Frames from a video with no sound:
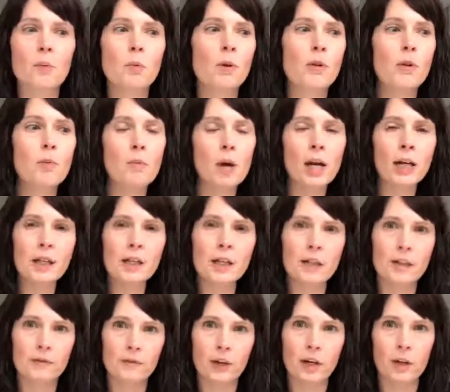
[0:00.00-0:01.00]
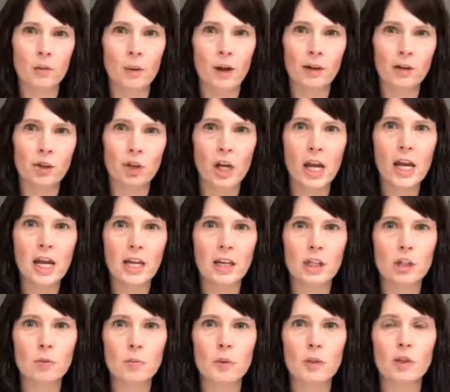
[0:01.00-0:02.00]
Well, the market could very well
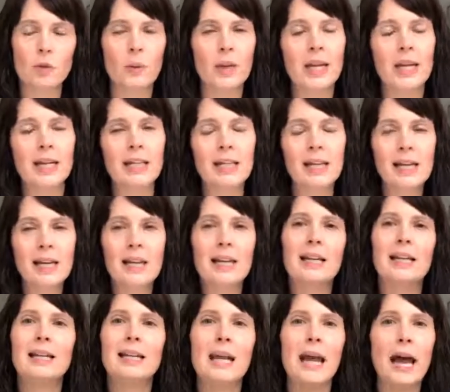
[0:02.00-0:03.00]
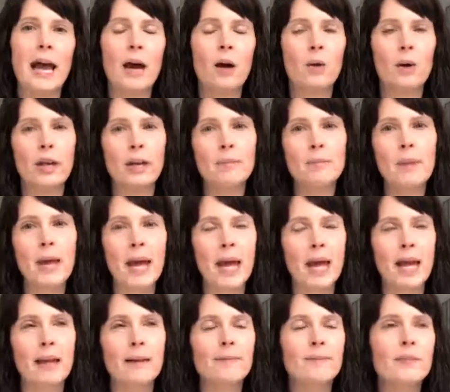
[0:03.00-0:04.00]
change between now and
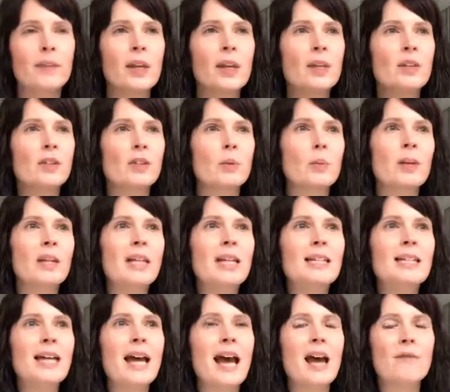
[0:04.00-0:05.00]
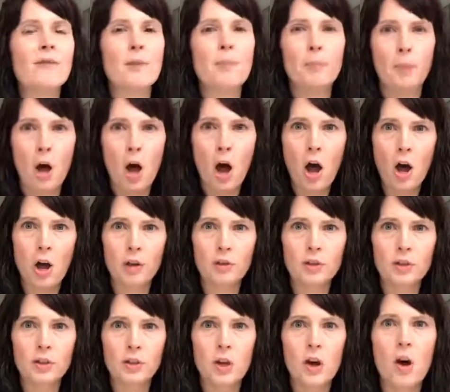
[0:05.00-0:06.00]
May. So we need to have a
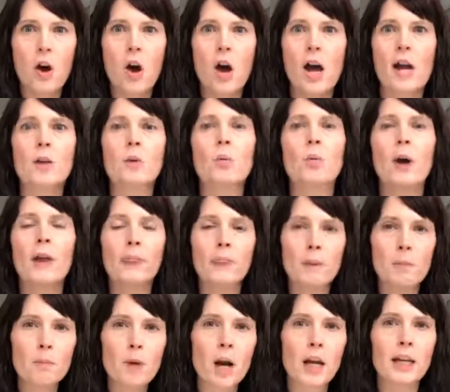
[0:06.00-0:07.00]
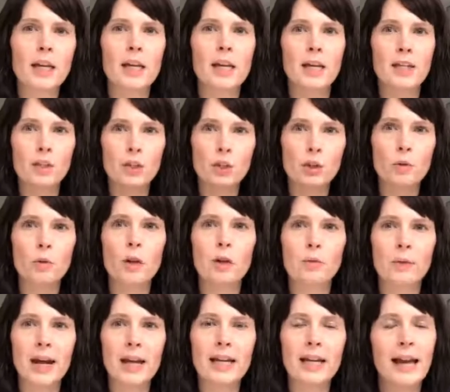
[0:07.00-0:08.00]
pulse on what the market is
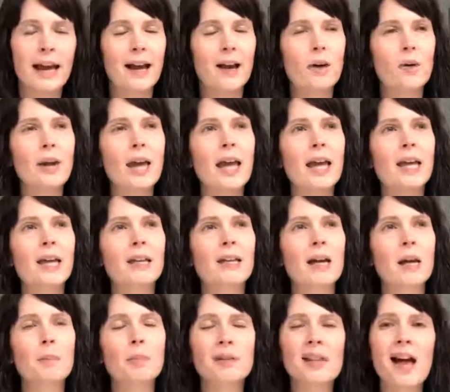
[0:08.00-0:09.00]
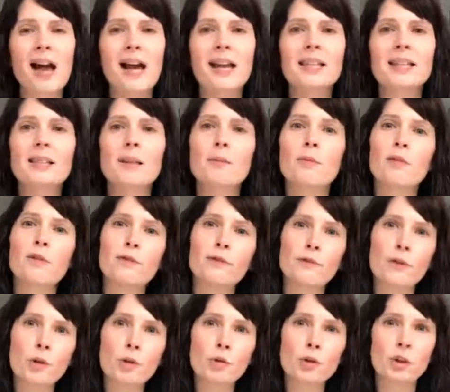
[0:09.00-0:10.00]
doing right now and apply some
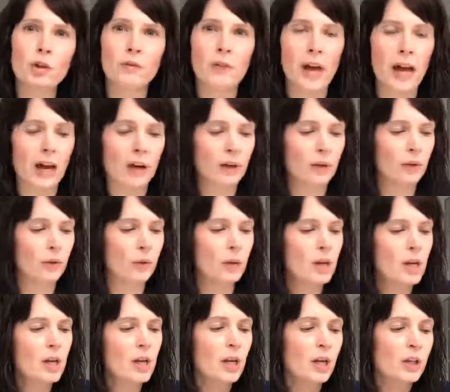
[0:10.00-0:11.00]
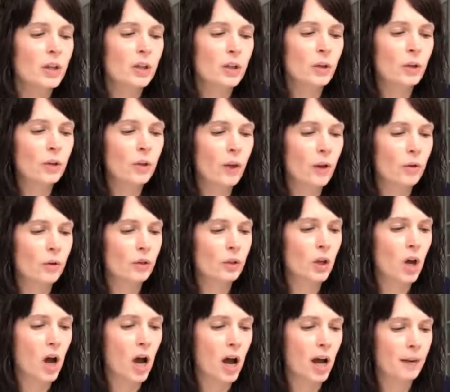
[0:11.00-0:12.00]
future value to those
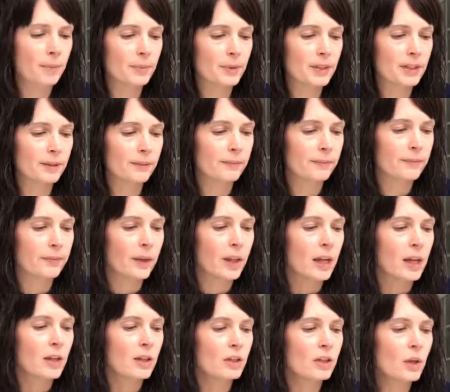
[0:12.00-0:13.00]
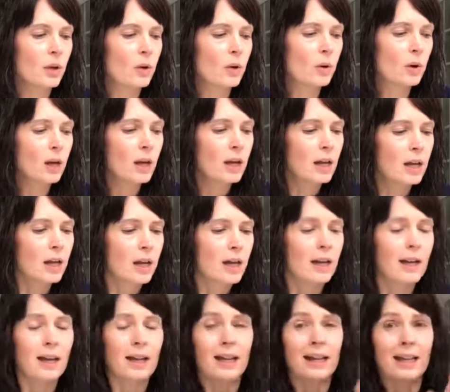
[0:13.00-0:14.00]
comps. So
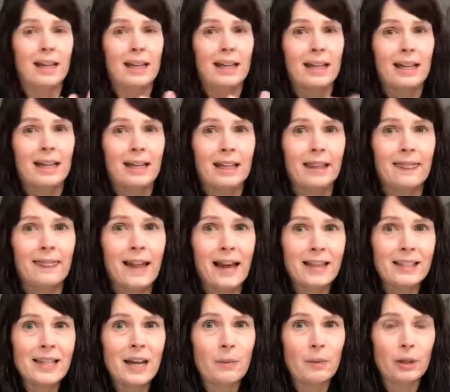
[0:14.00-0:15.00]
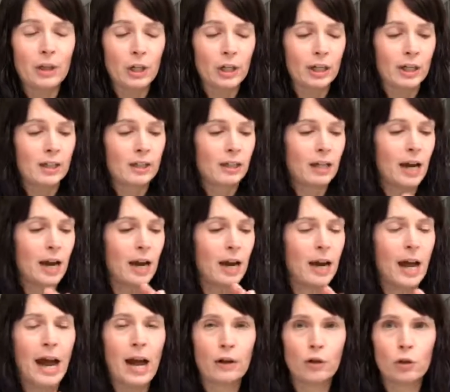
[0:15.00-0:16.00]
that's how we look at
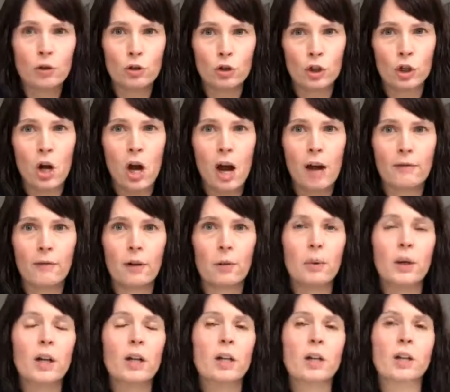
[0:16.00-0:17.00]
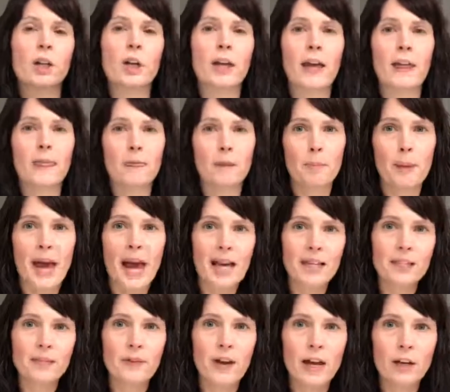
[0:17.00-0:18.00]
how you should offer. We're going to look at the
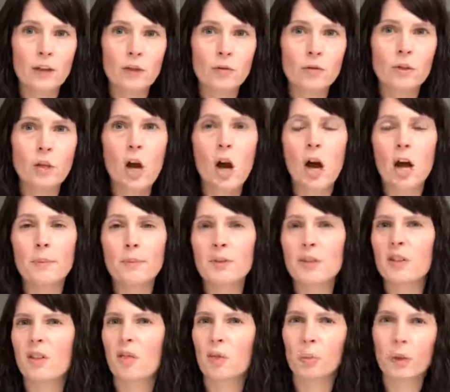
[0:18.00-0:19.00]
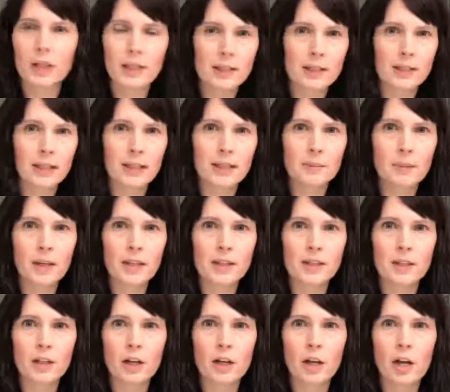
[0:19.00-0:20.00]
past value, comps 3 to 6
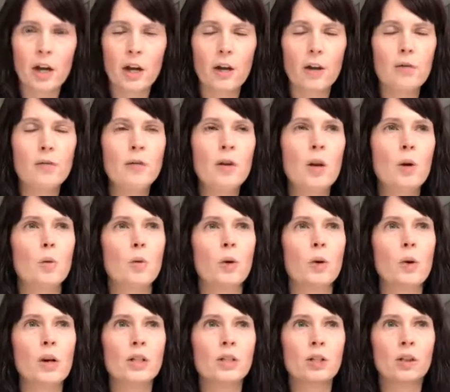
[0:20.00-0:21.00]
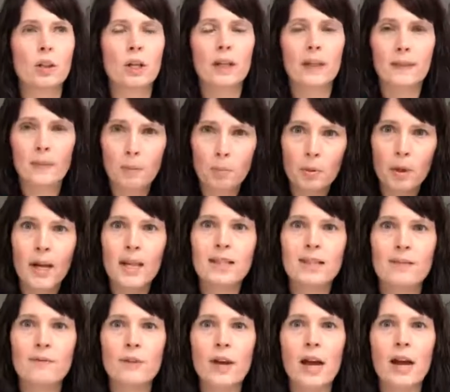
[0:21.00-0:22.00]
months ago. We're going to look at the
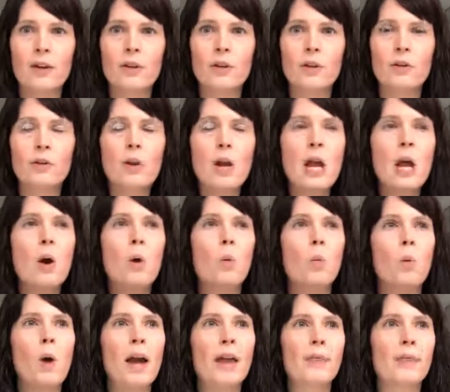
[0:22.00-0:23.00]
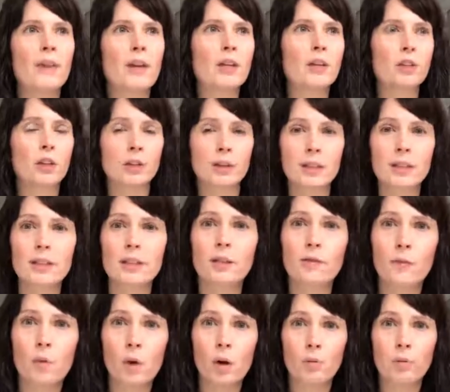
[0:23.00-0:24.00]
present value, what things are
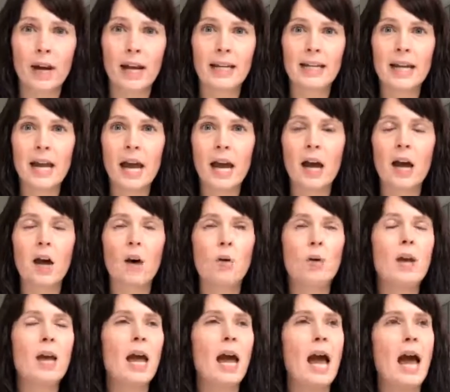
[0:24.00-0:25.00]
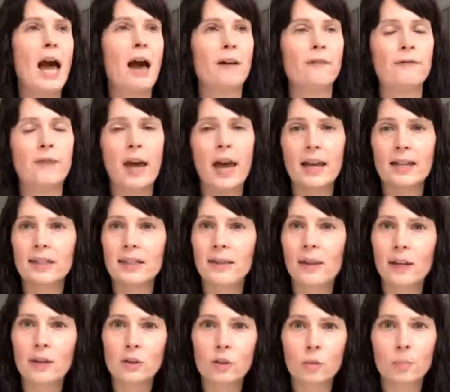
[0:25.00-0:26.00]
listed for right now, how fast
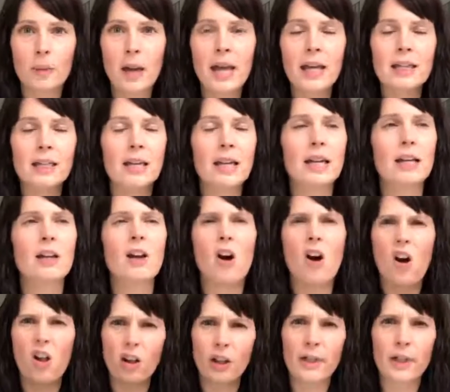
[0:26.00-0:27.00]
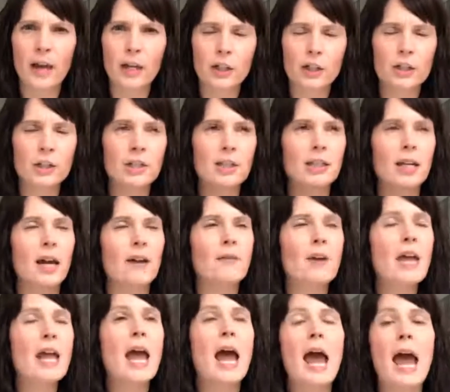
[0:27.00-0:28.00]
things are pending, all of that good
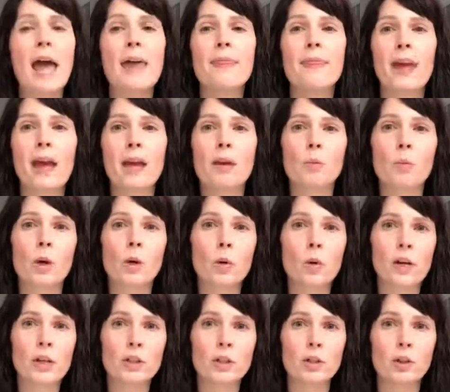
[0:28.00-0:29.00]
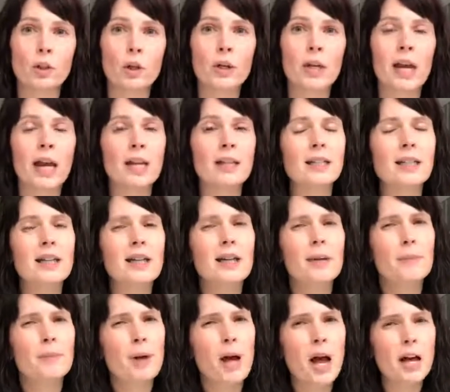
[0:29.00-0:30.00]
stuff. And then we're going to look at
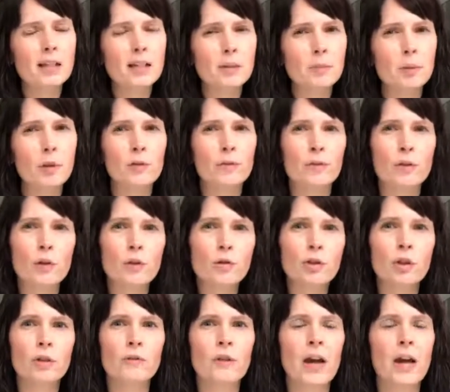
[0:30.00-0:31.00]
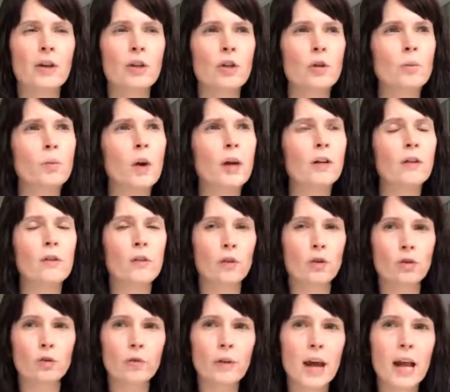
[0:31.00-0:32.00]
possible future value. What are the
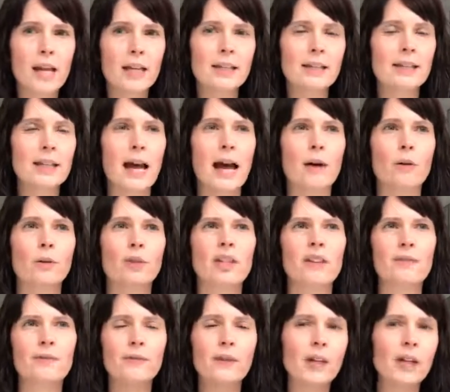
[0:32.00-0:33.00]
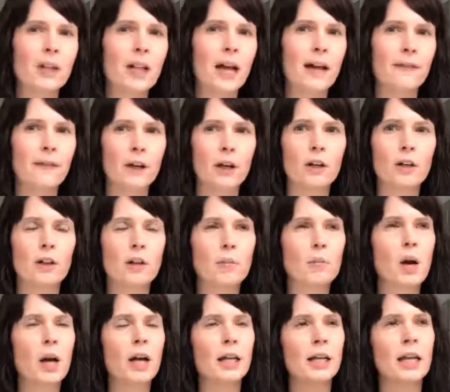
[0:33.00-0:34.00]
trends? How does it feel out there in the
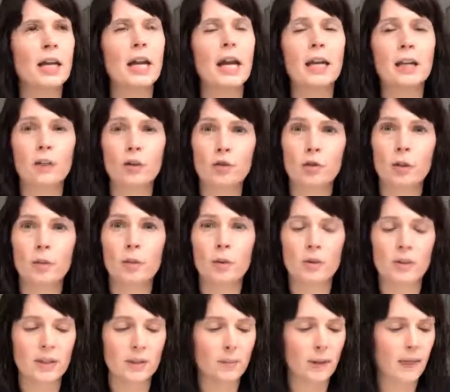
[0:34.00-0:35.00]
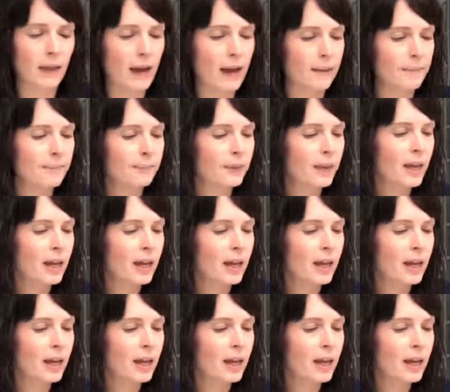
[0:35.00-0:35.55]
market? And attribute some of that.